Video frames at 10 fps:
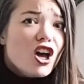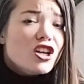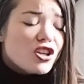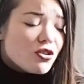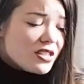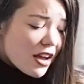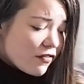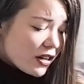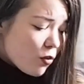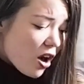So
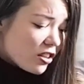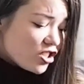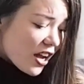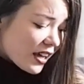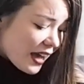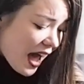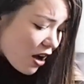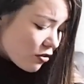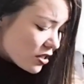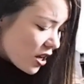definitely worth checking
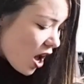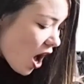out.